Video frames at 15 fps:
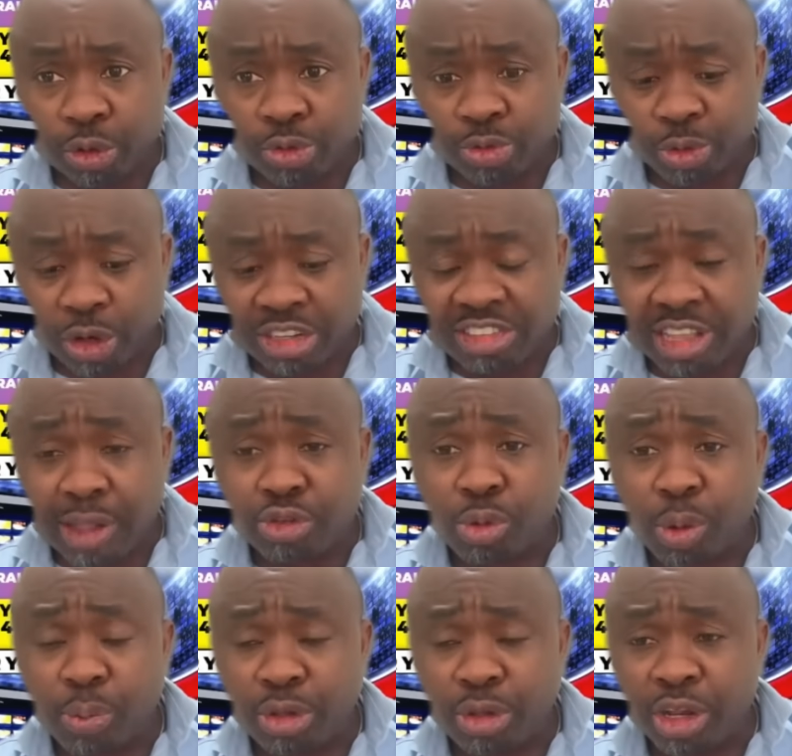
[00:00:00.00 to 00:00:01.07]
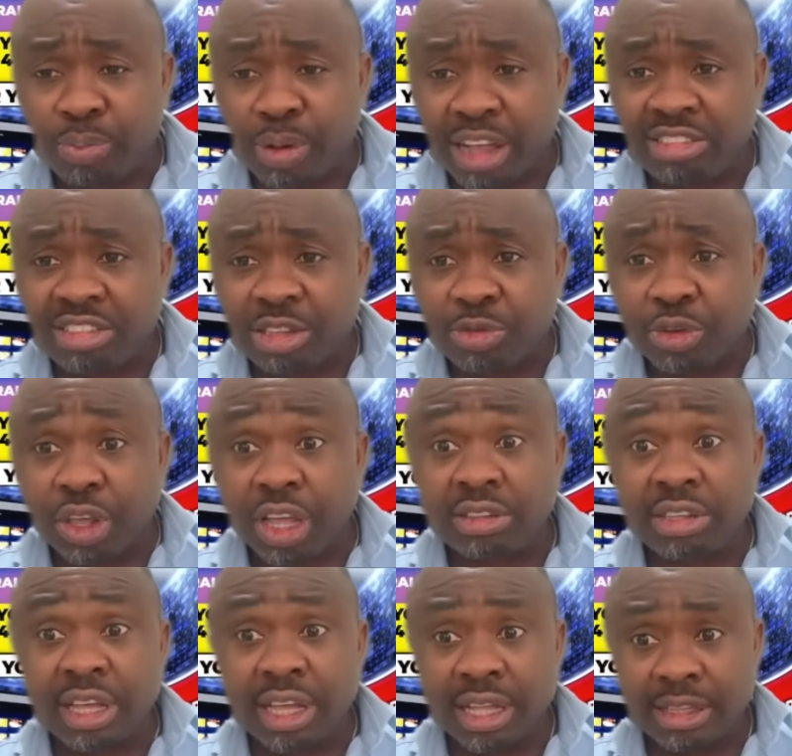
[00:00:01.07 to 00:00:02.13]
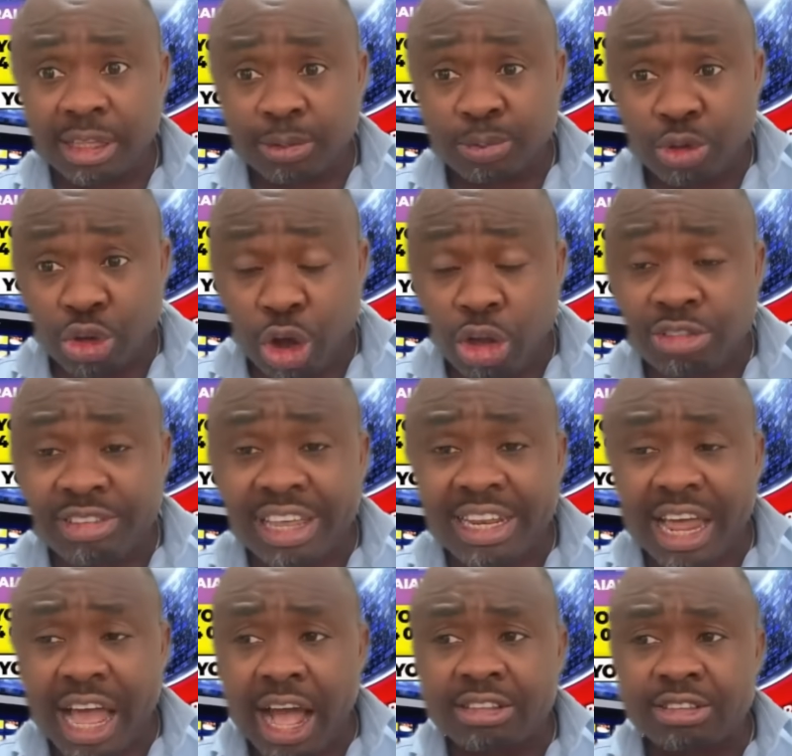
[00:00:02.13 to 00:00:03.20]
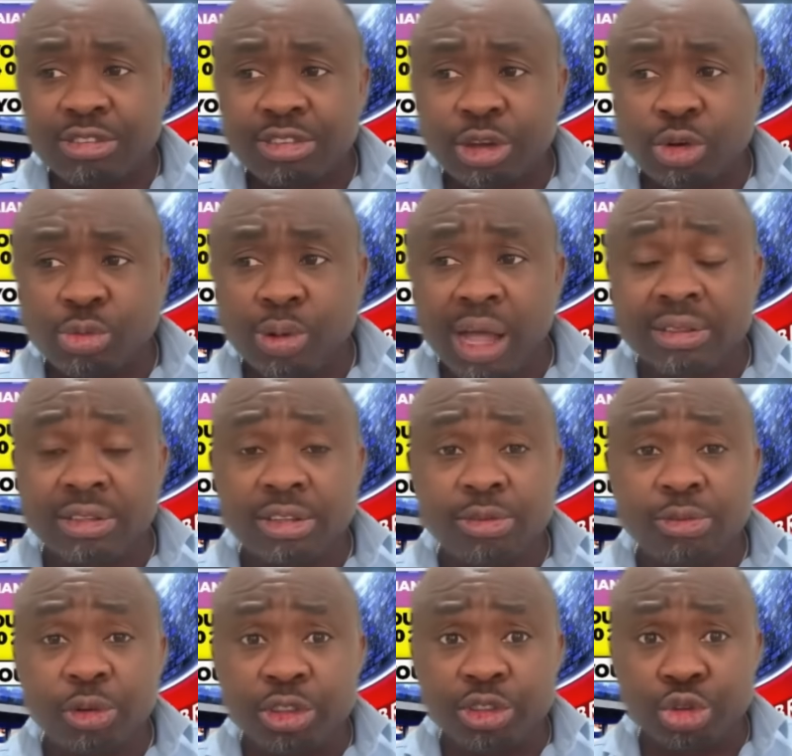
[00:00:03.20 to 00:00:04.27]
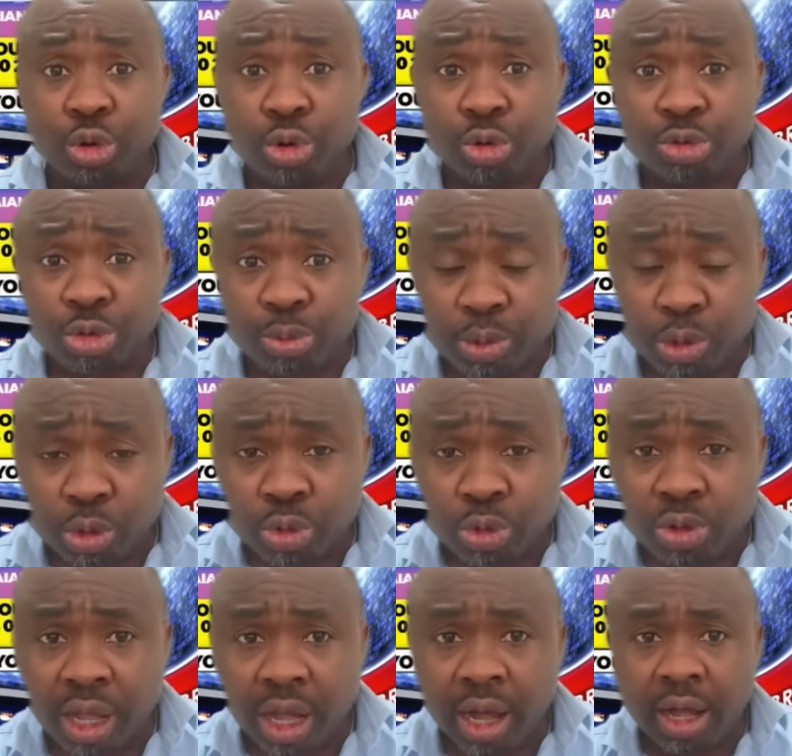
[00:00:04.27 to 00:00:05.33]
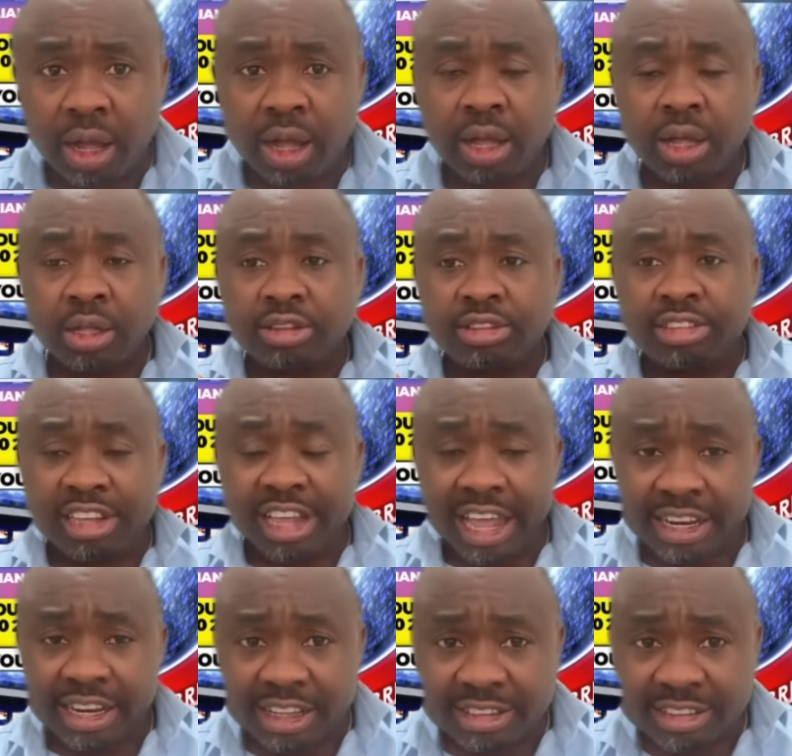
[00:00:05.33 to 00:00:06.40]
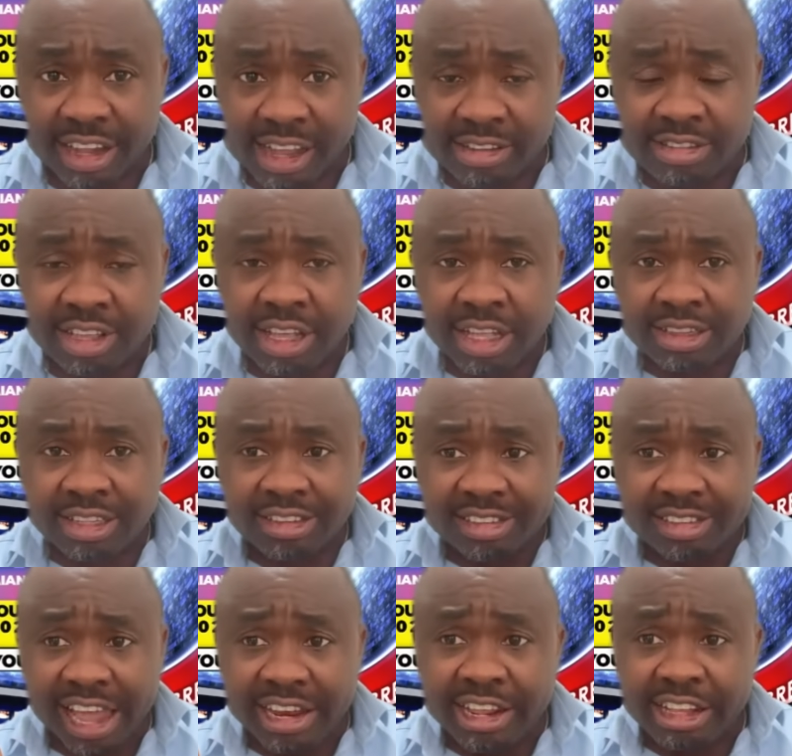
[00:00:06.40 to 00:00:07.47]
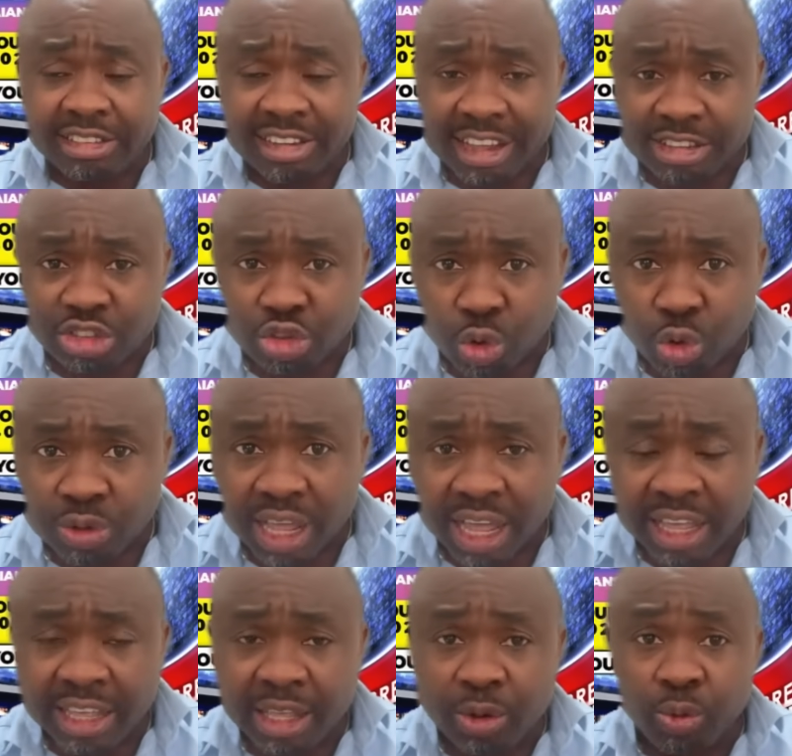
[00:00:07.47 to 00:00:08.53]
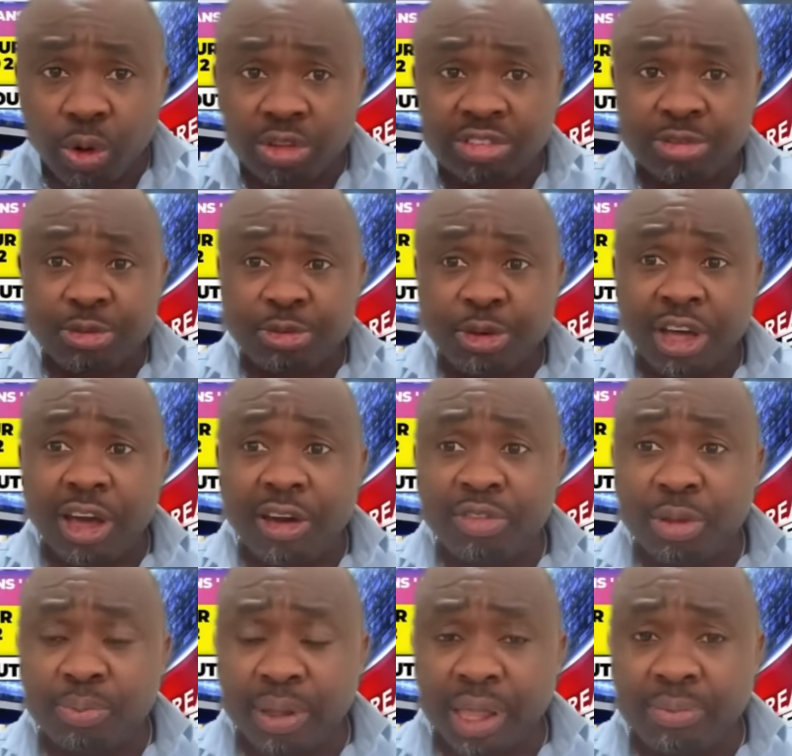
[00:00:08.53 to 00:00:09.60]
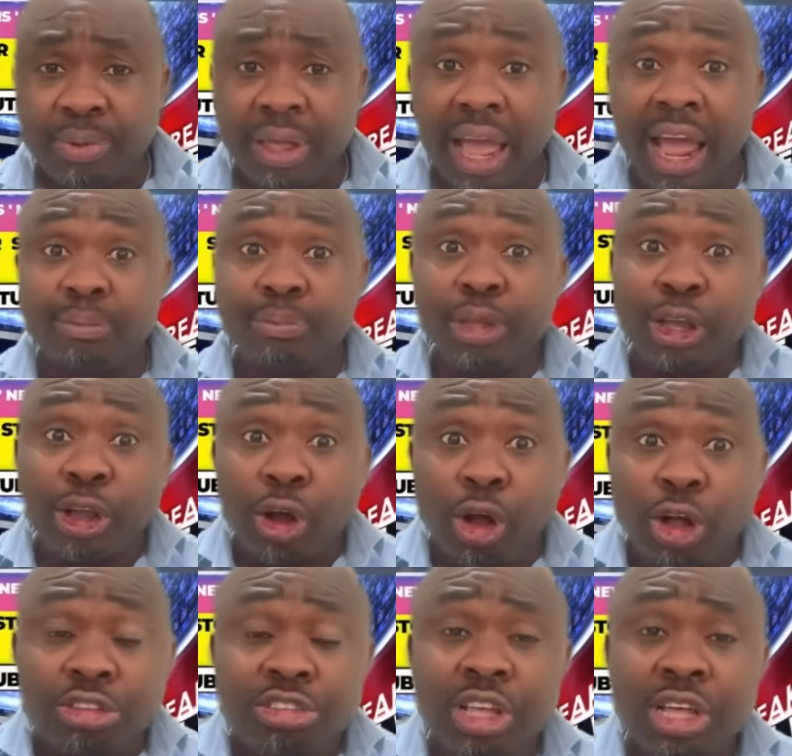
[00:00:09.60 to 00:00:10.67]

his name to be put on the birth certificate. The judge then asked the woman for Tolu to do DNA test. The DNA test showed that he was the father of the baby, and because